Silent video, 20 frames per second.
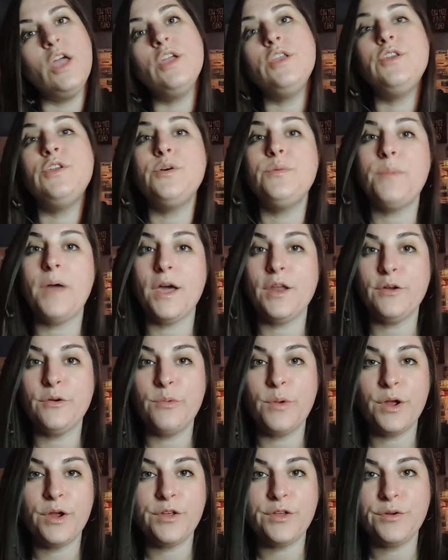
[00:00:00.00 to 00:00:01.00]
no matter
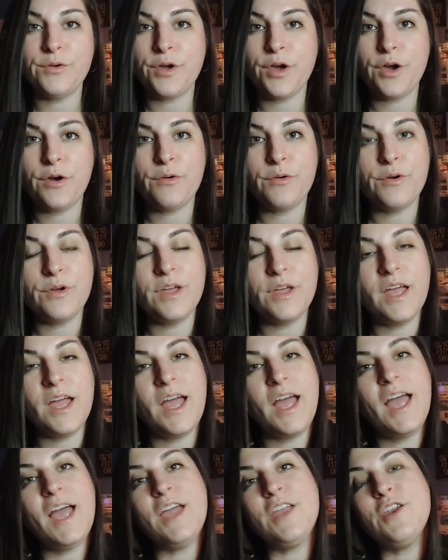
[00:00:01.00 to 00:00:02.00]
where you go,
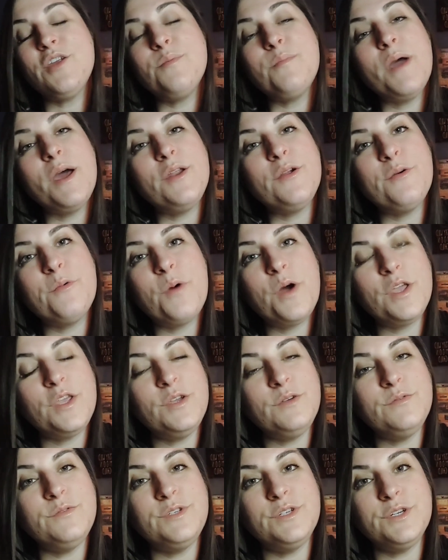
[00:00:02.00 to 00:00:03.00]
no matter what
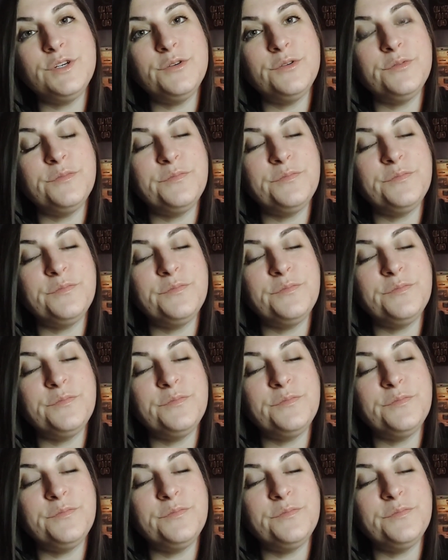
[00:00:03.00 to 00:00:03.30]
you do,